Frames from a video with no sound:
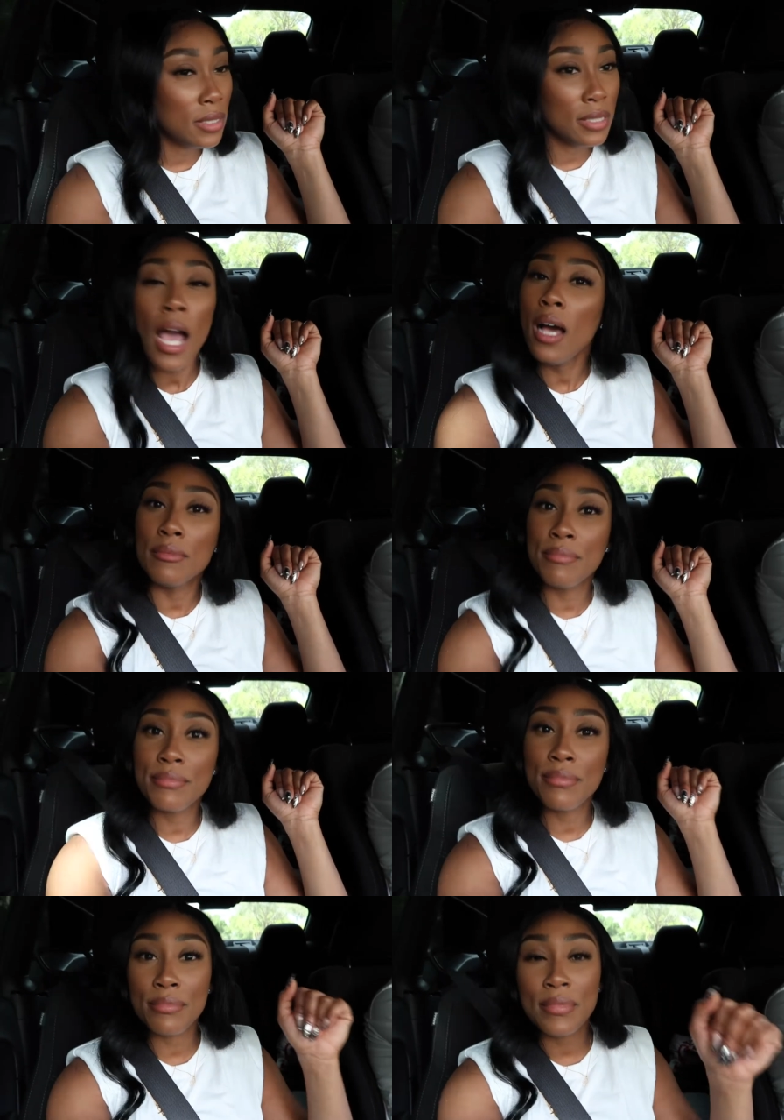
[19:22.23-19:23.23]
Yeah.
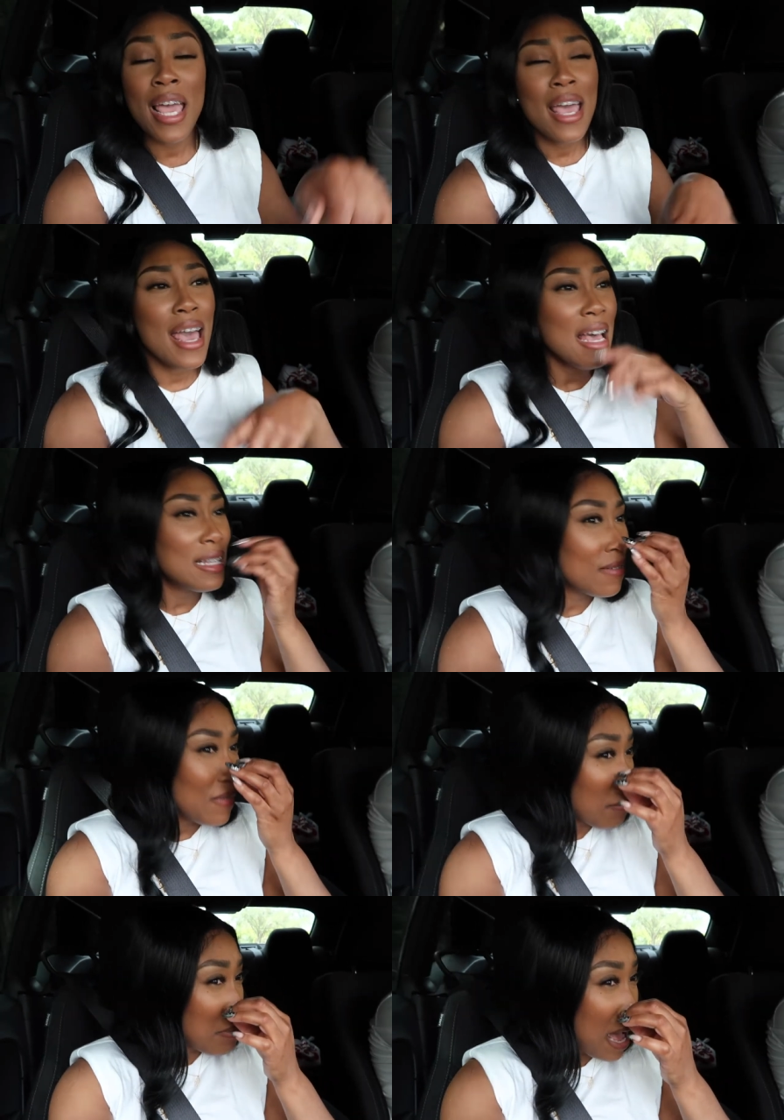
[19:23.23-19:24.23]
And if
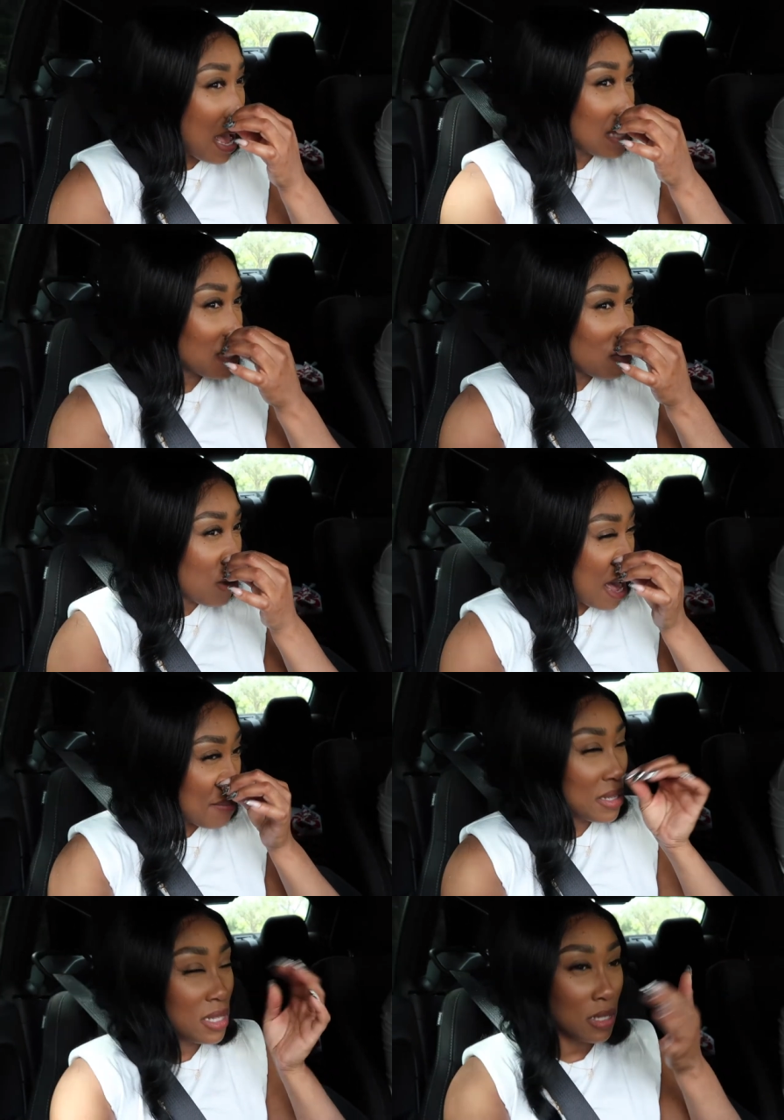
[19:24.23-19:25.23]
I pass, so
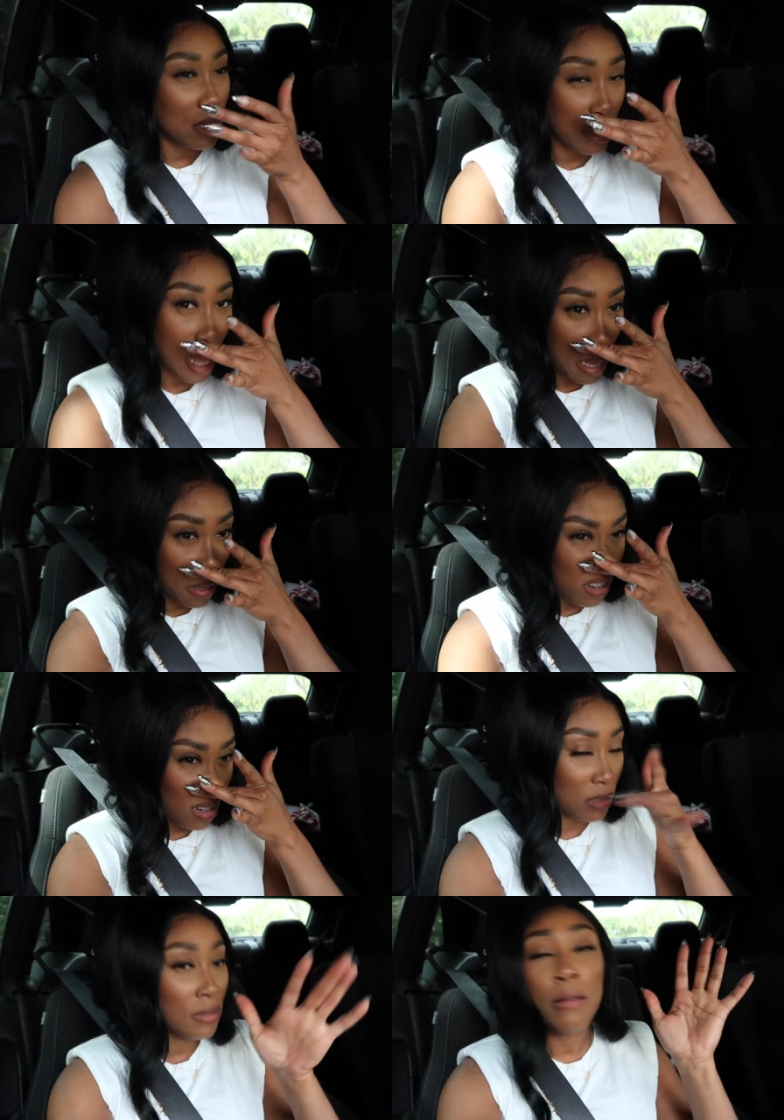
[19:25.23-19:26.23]
happen to just like,
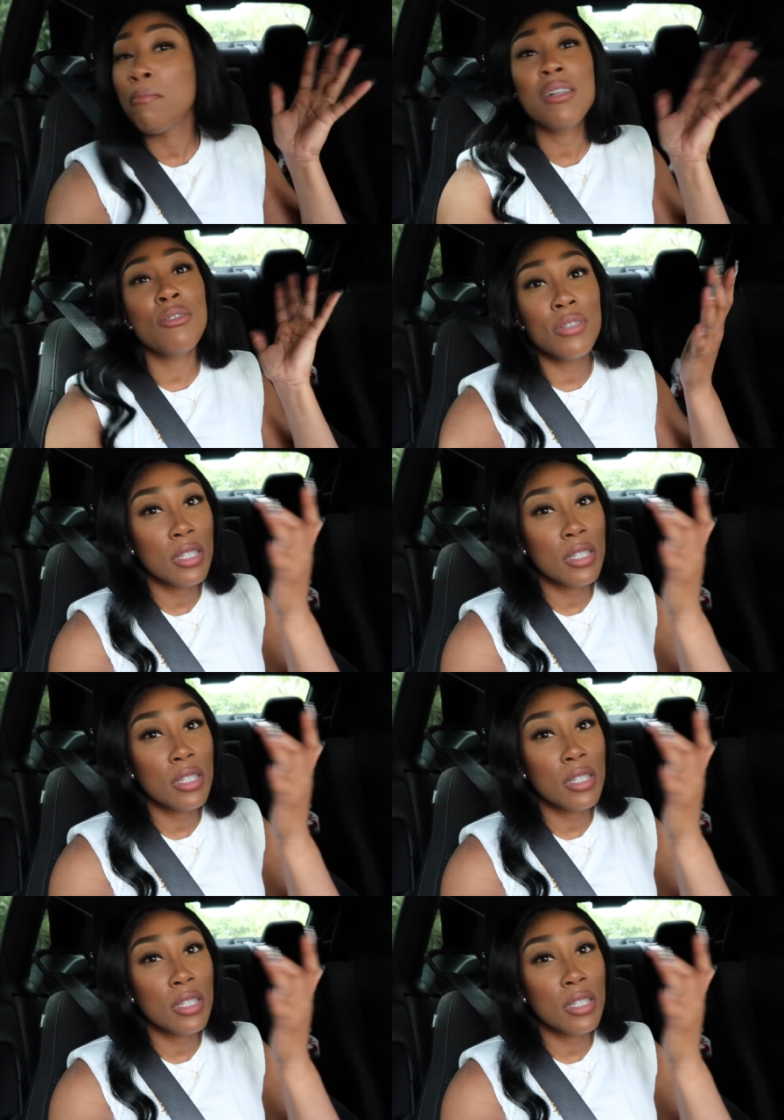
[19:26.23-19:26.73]
my nose